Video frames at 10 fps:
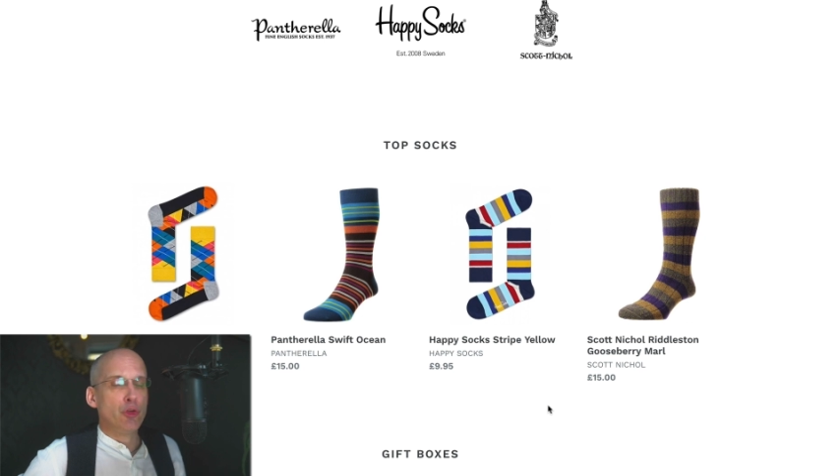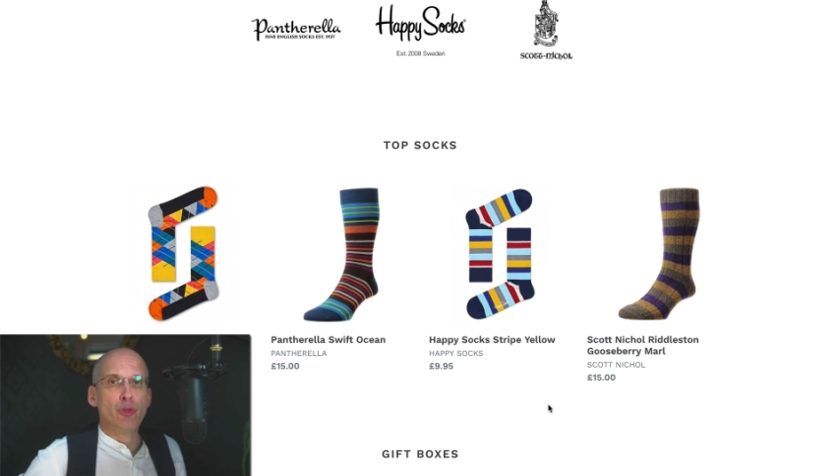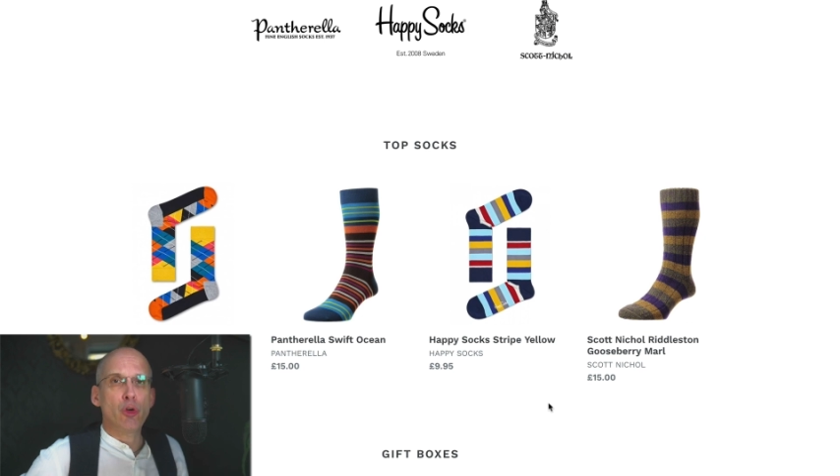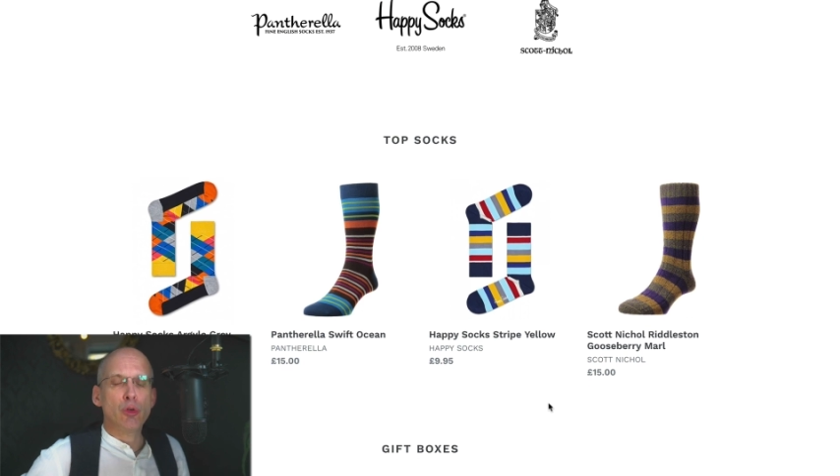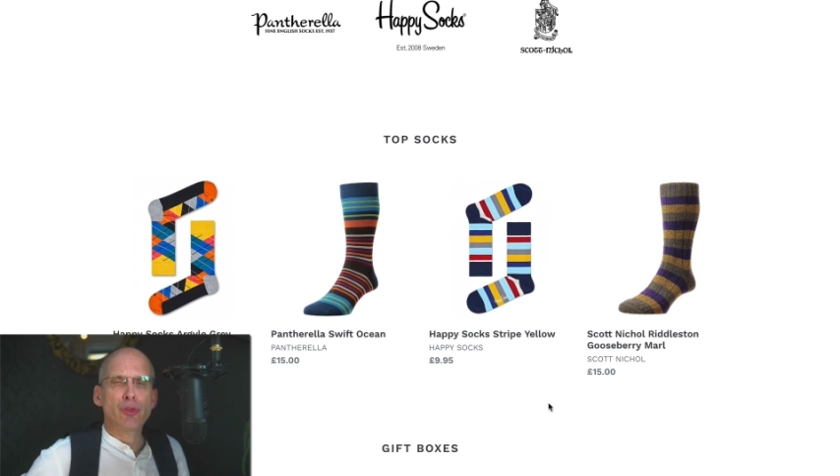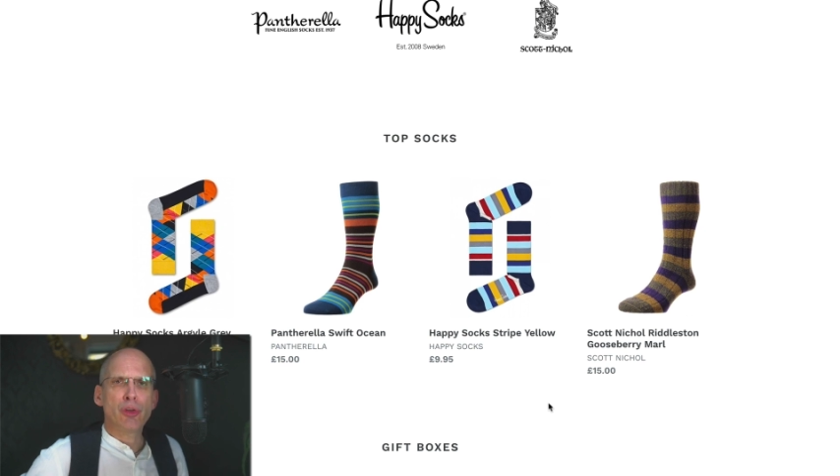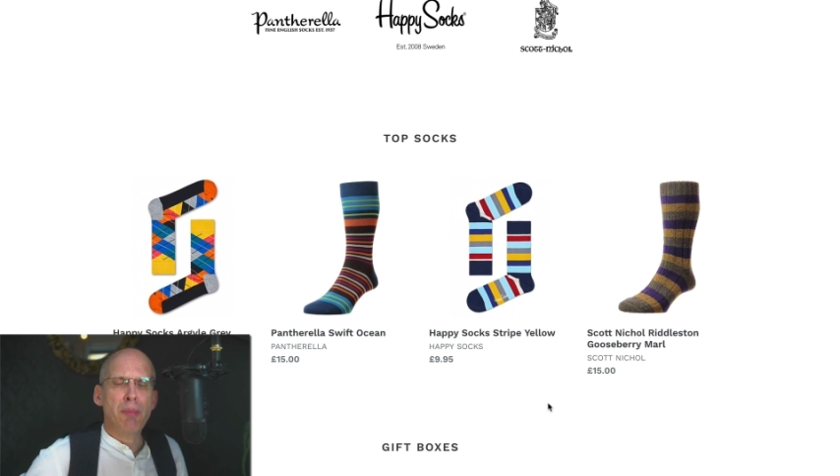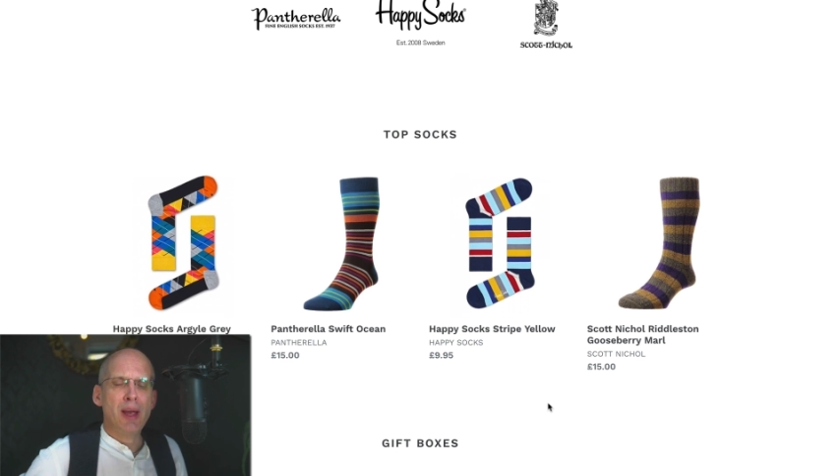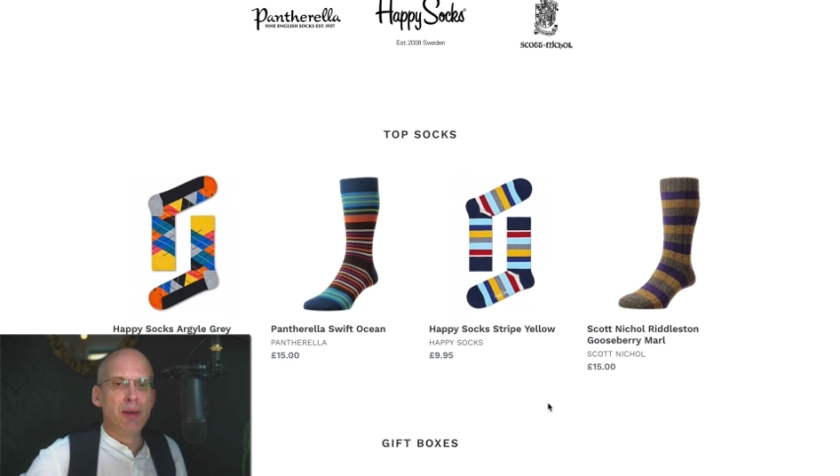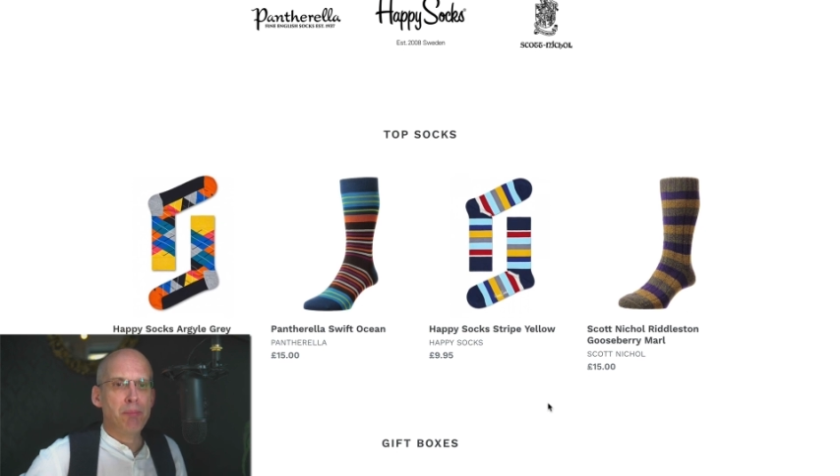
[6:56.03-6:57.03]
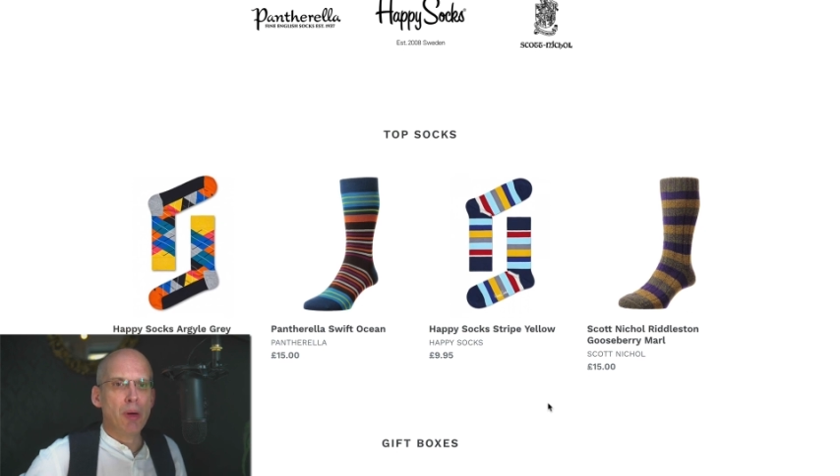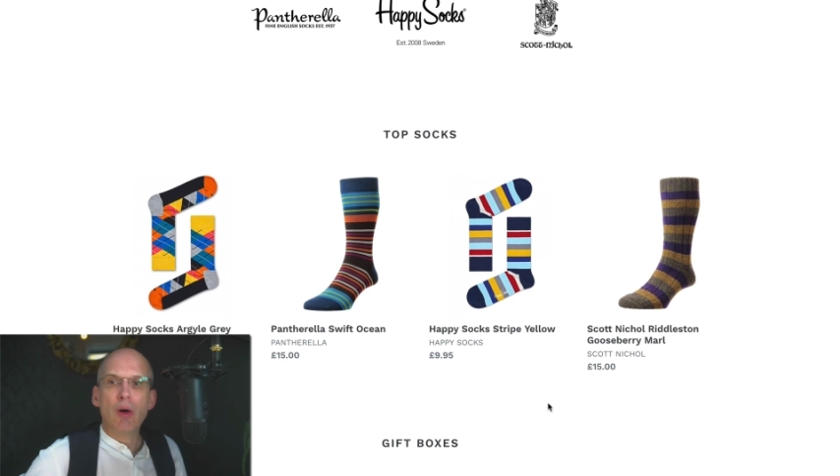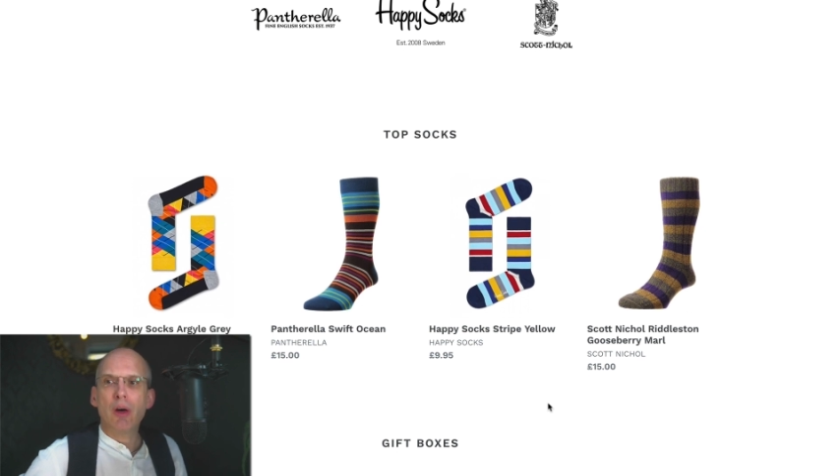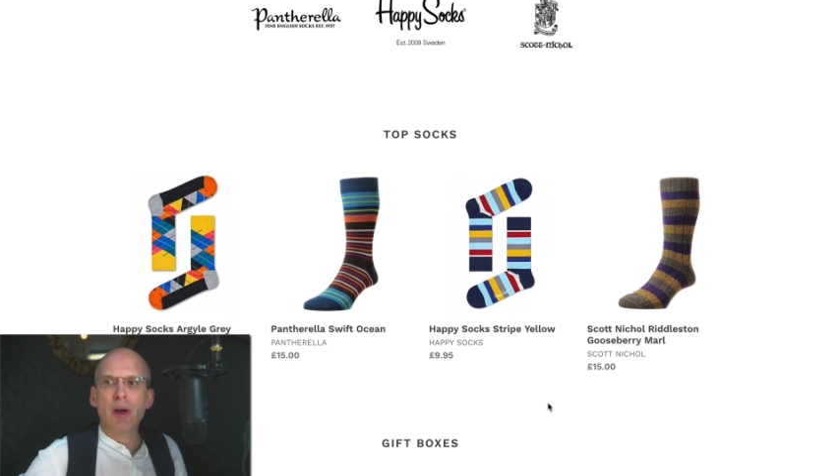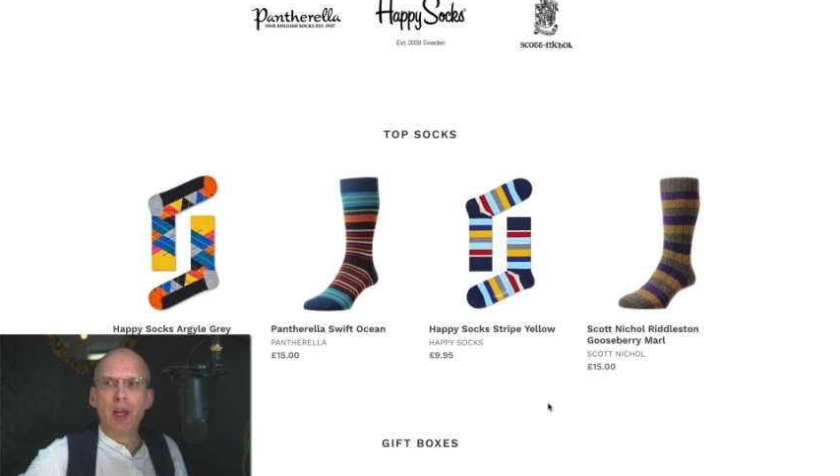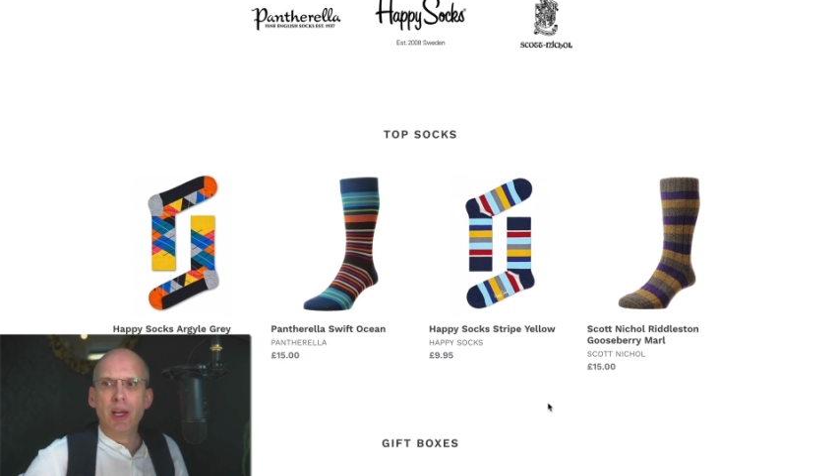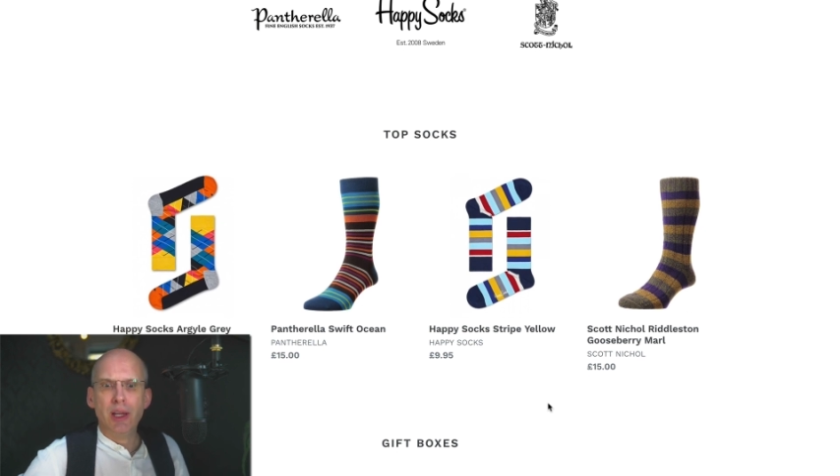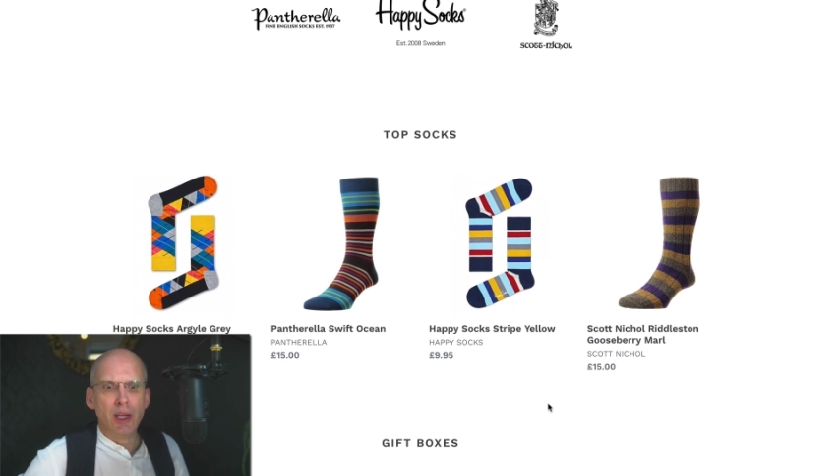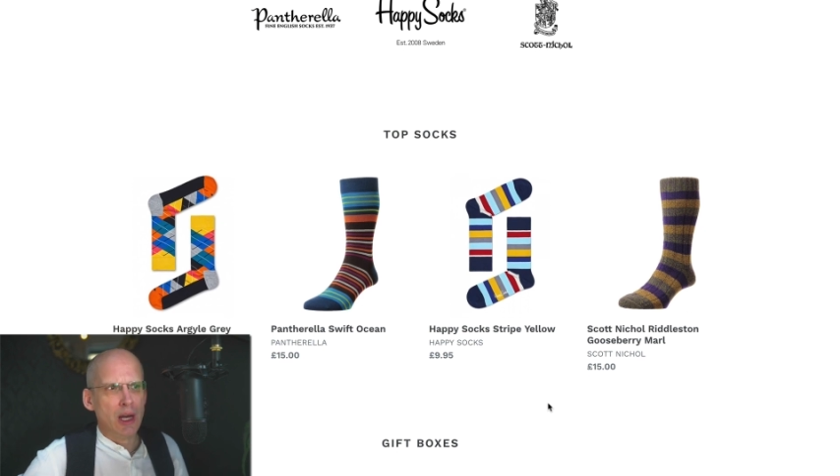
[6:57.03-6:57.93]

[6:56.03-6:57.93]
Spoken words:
socks are made by